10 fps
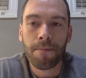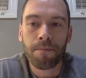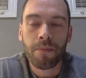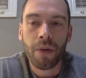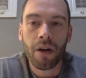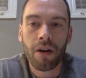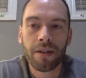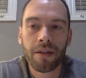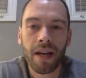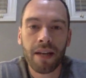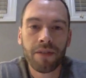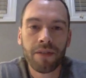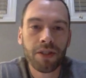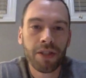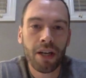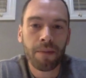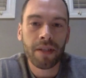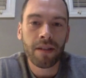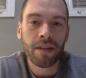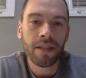Our division chairman,
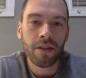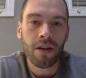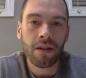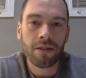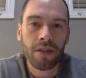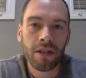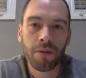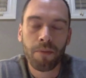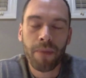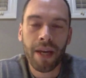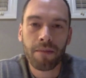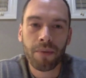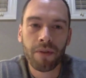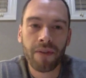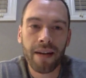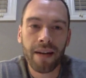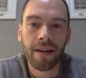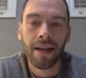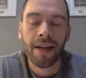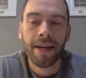Nalini Segal, is also a pain provider.
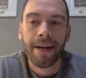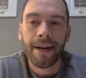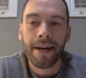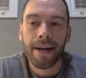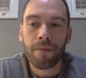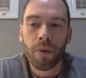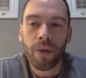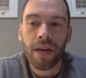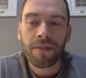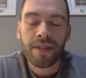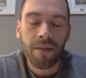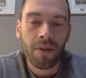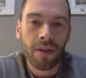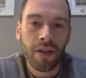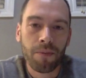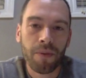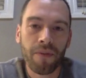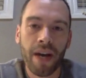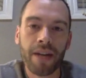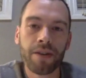We have several other
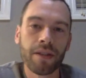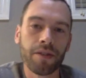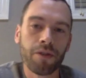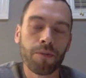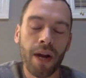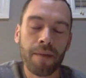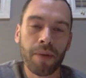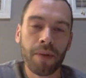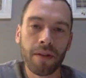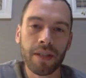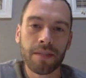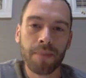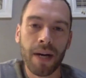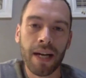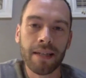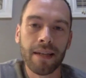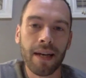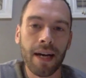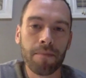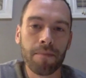providers that do primarily spine
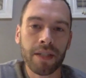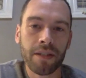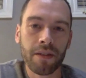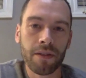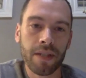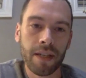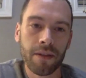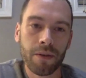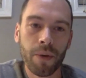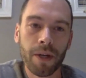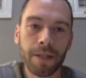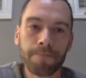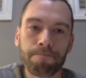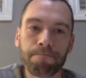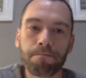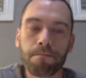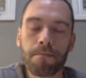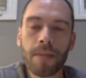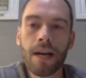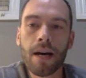musculoskeletal work.
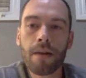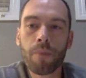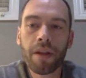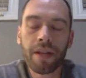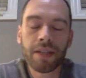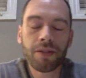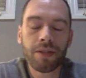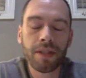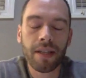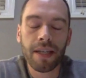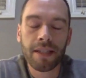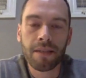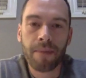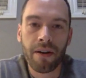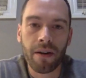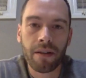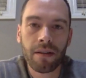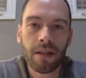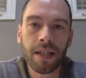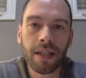One of the interesting things about our
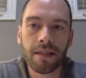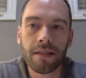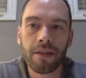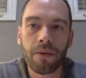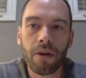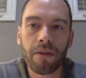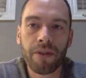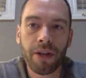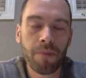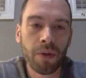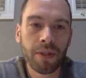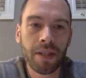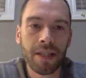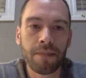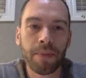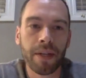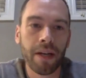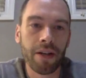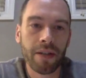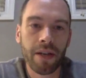clinics is that they're all very
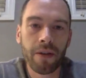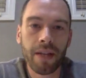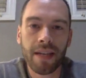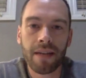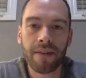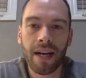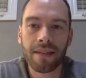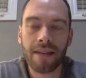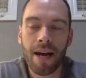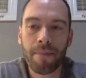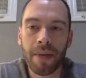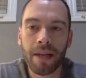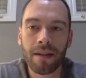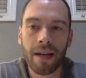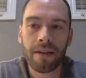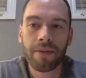multidisciplinary. So I know that's kind of a hot topic, and a lot of